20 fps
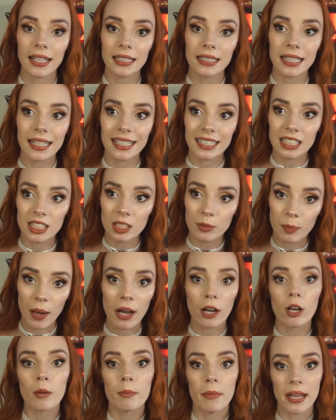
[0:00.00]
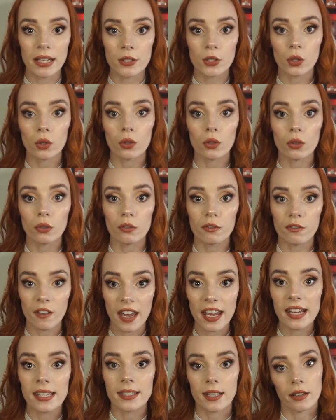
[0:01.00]
experimental
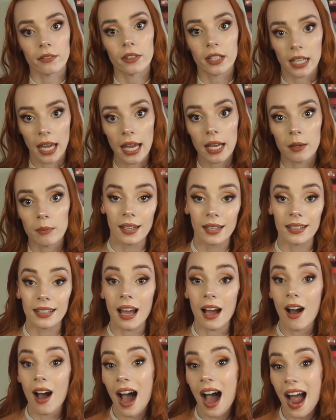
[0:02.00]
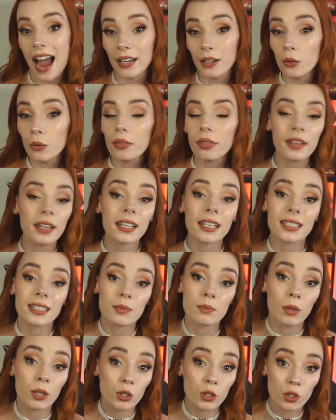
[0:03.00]
phase of the game. Now, I don't think it's
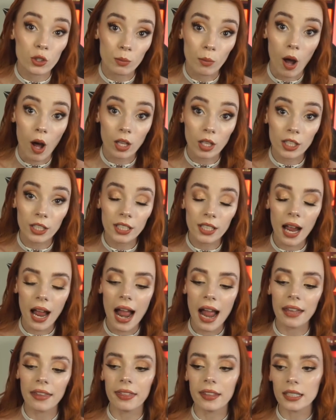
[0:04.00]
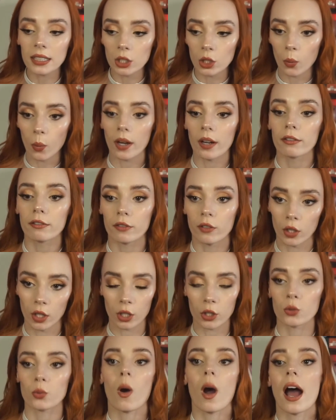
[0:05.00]
much smaller. I think square
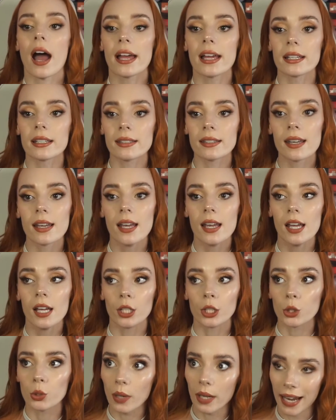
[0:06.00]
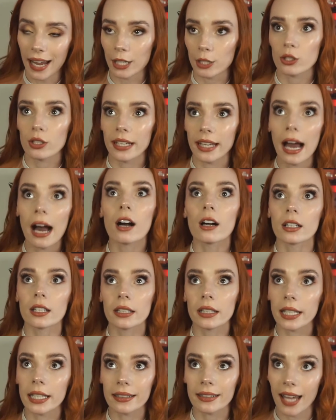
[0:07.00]
footage wise, you can actually
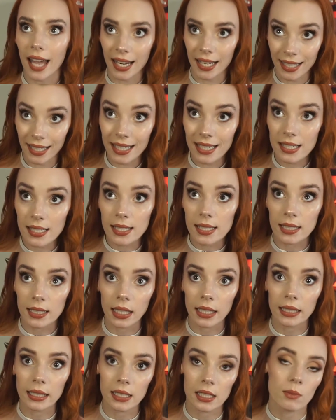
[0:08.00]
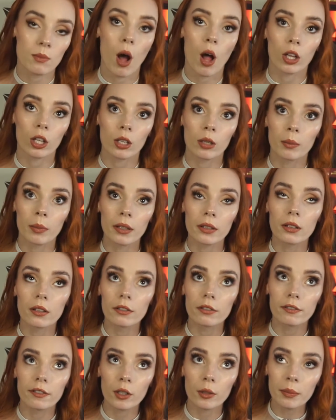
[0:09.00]
calculate that it is slightly smaller, but
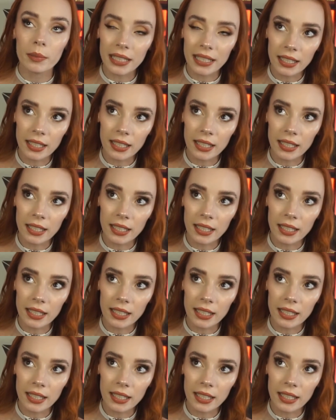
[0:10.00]
for me,